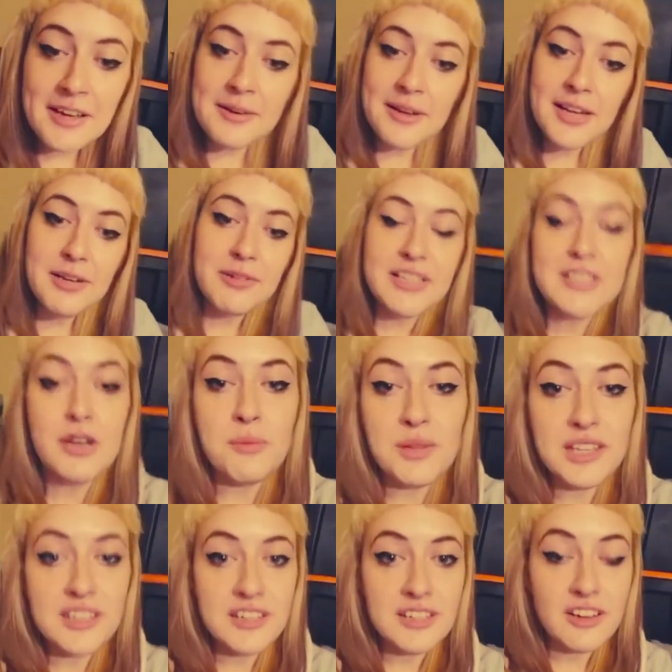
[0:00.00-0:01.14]
Anyways,
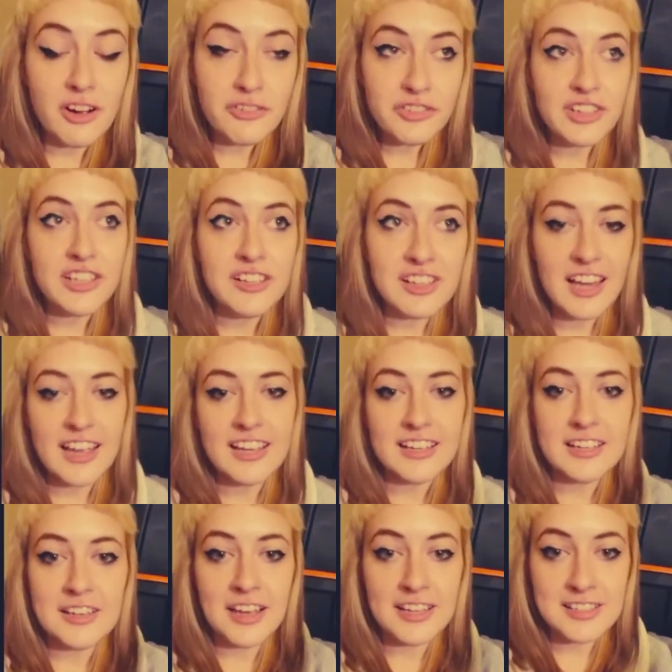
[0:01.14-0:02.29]
hopefully you
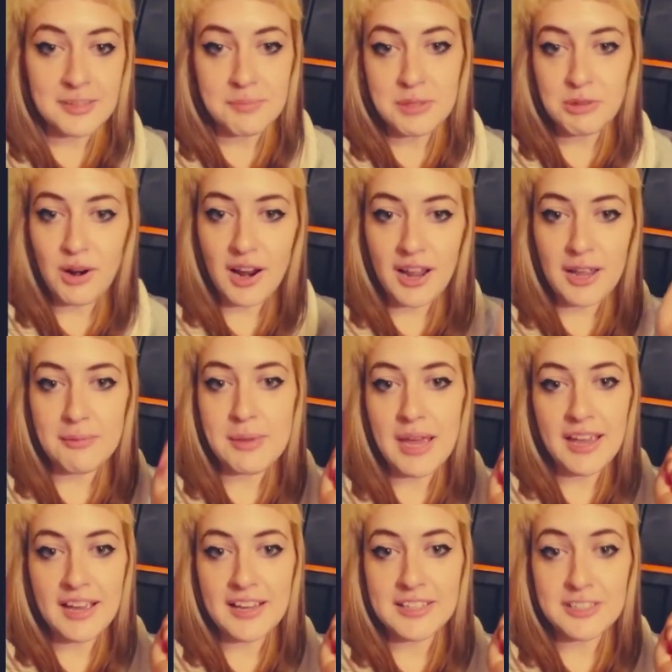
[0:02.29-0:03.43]
like and subscribe
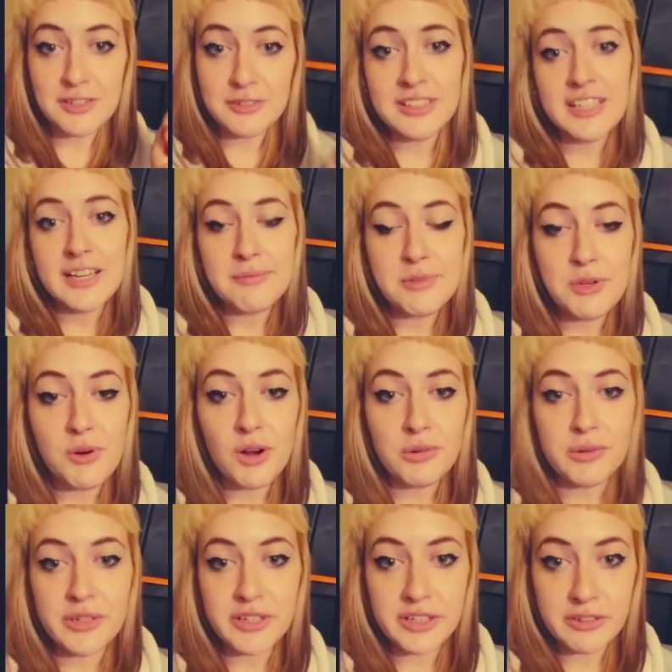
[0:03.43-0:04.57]
and don't think I'm too
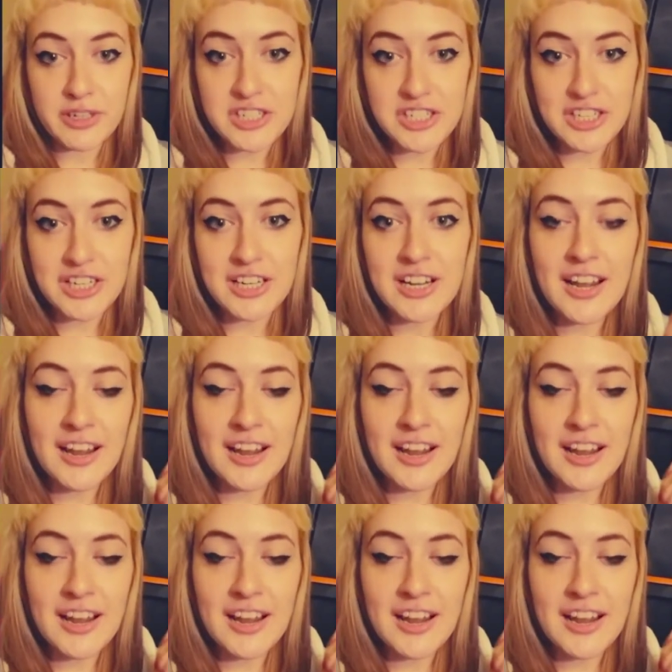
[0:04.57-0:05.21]
awkward and cringy,